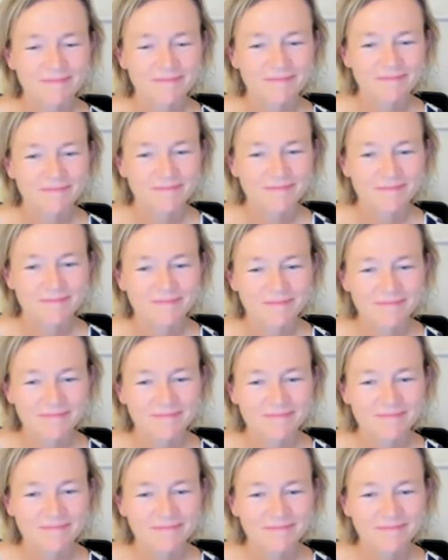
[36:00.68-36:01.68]

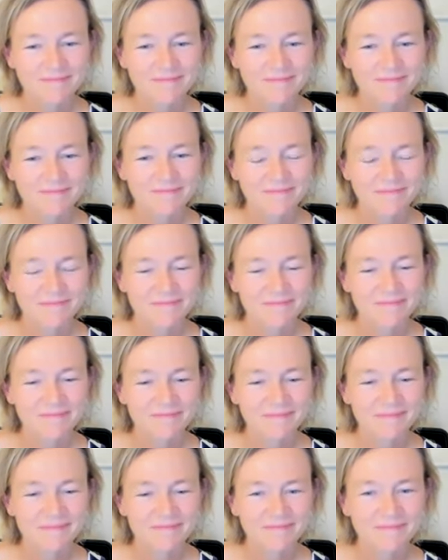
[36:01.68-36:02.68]

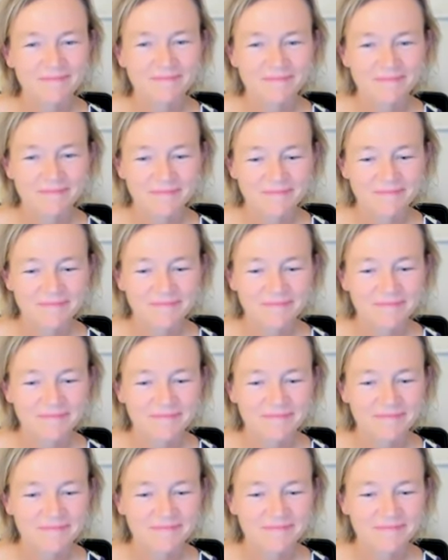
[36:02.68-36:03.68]

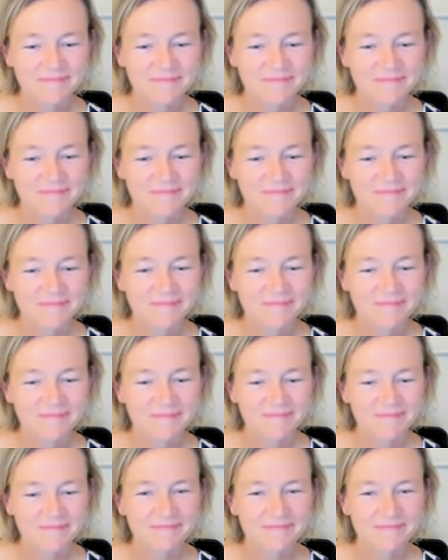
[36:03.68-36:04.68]

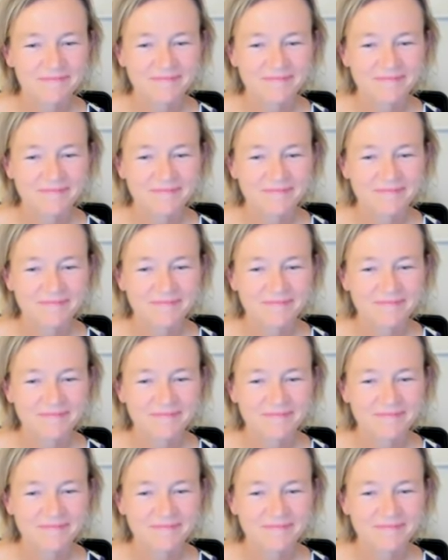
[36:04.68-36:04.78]
[no speech]